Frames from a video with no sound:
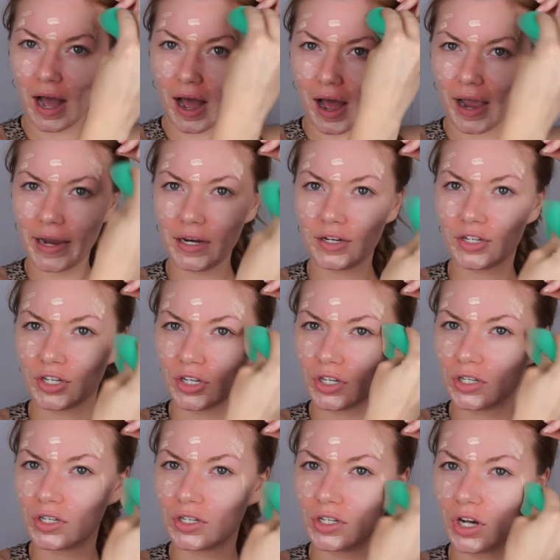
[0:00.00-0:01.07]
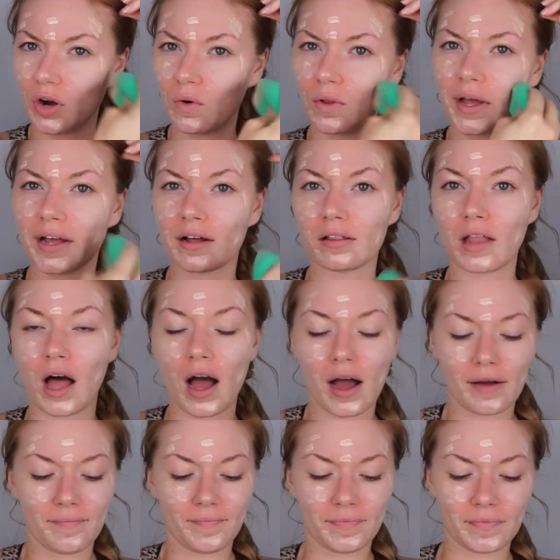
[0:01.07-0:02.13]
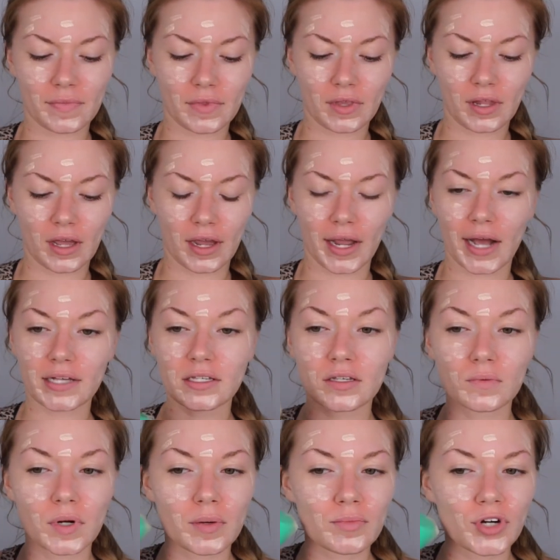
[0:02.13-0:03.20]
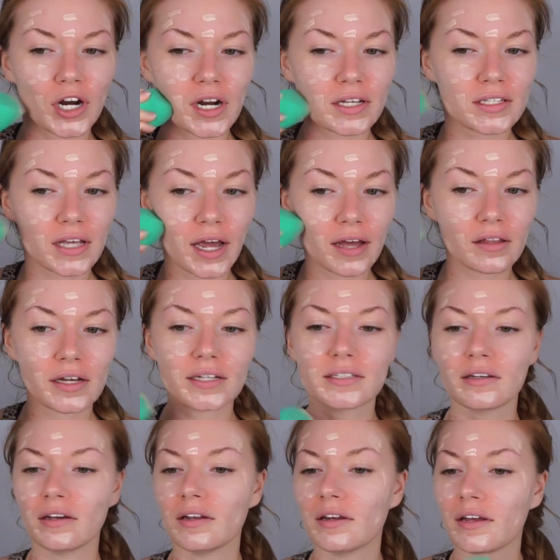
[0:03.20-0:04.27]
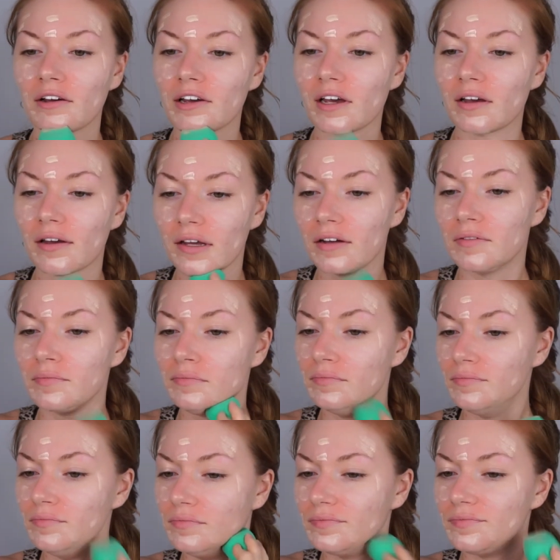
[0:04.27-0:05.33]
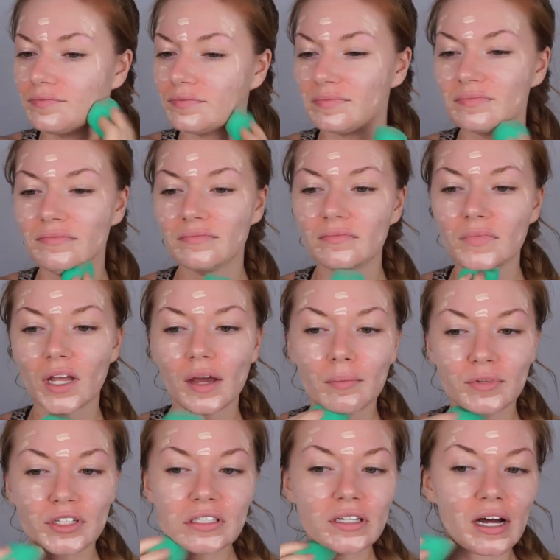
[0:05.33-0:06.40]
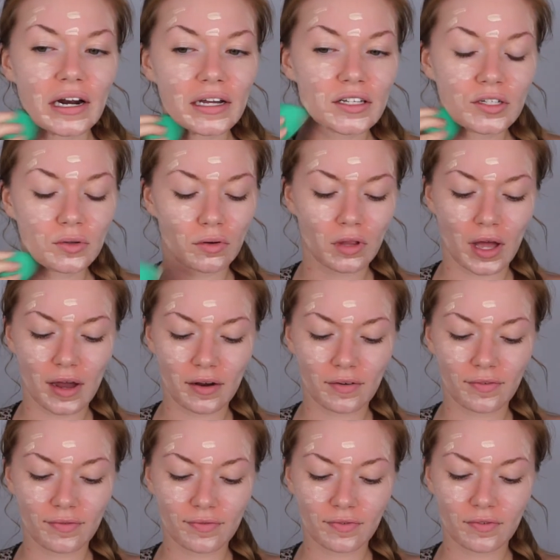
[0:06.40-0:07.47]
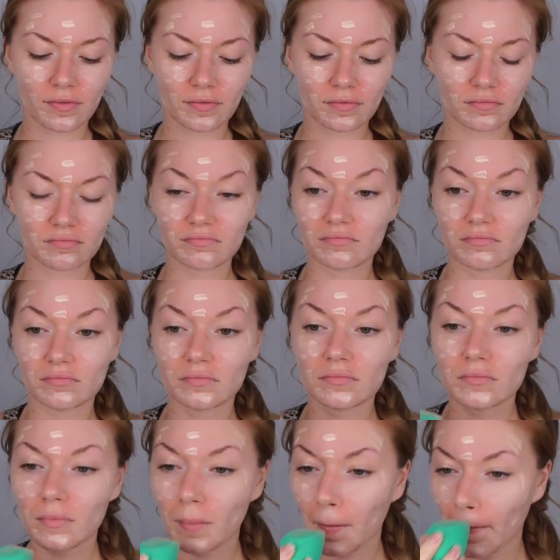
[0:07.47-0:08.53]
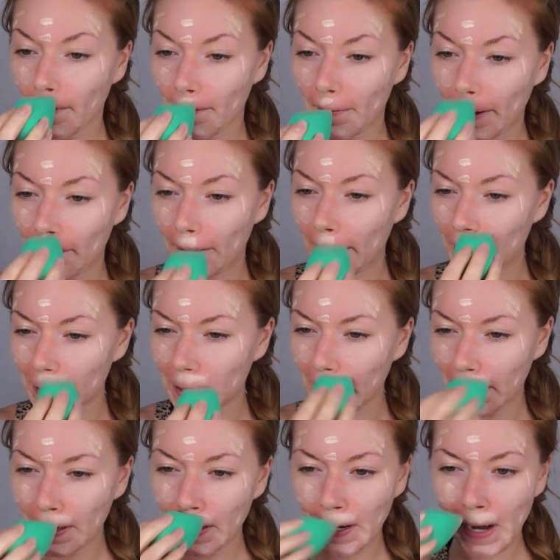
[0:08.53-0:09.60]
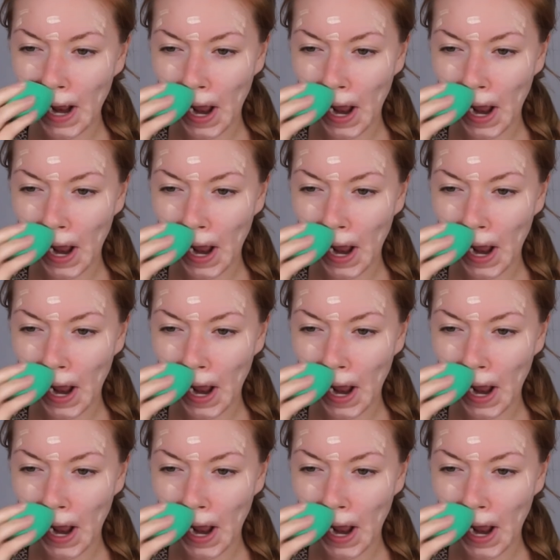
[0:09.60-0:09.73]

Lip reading: I don't like a lot, I guess is what I'm trying to say. Like day to day, I'm just not into a lot of foundation.